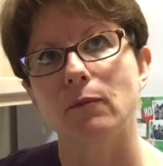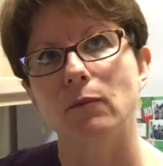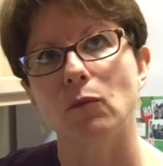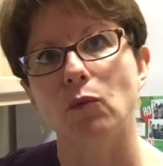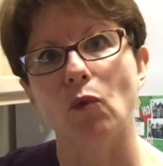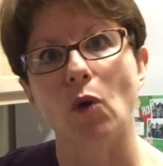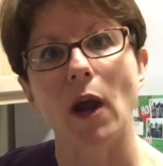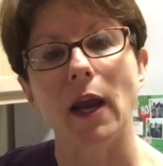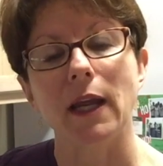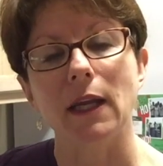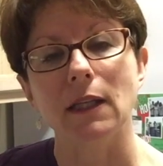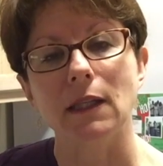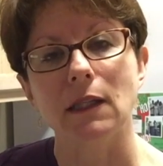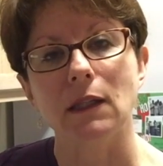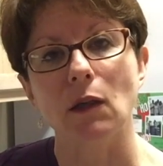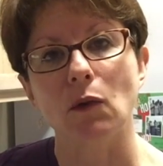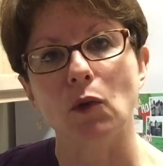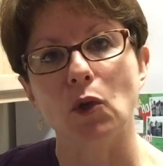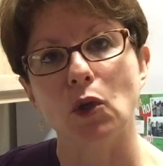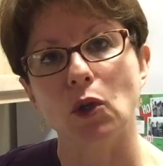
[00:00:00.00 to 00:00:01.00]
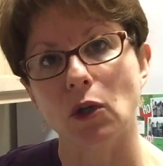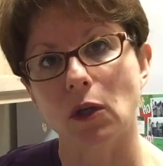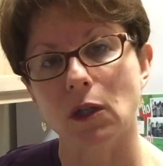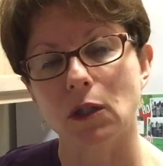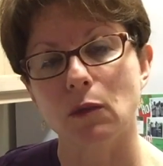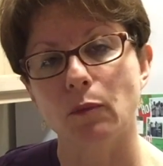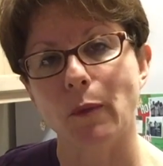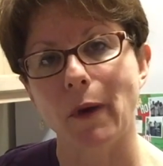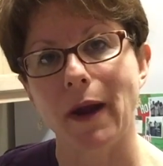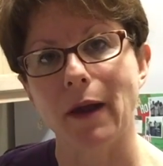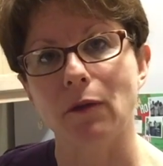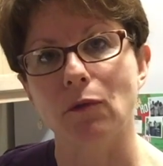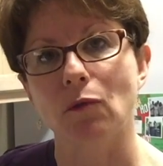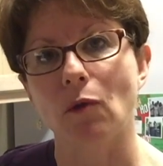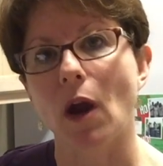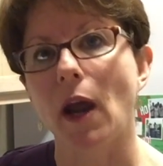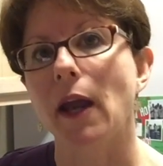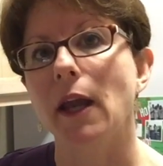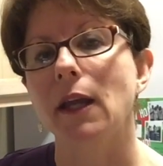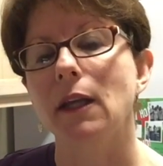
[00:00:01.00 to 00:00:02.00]
rice, so cooked brown
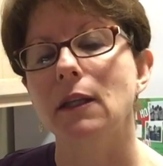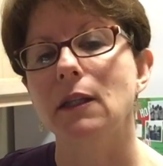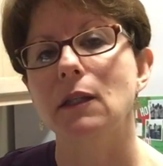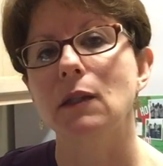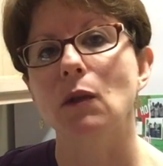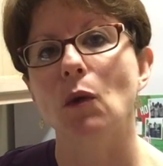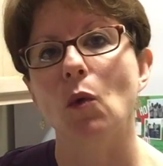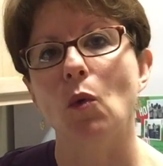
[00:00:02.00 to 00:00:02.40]
rice,